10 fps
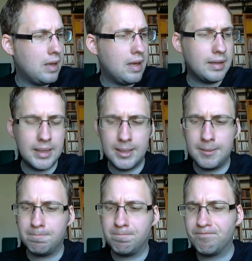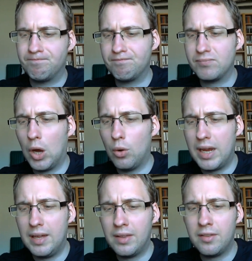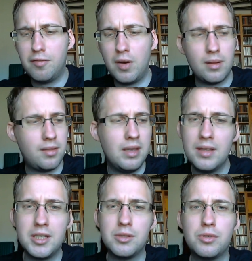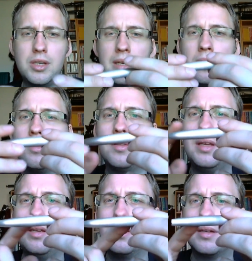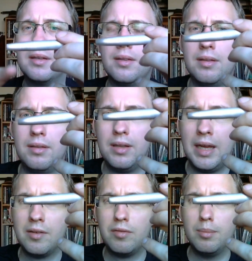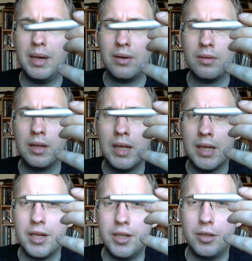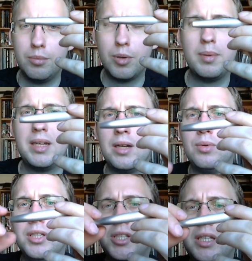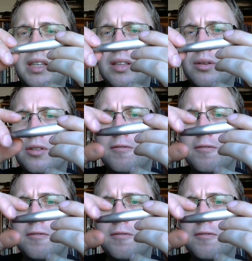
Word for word: Um, okay, then the final thing that's interesting on the, uh, the, the end of the barrel, you probably can't really see it. There's a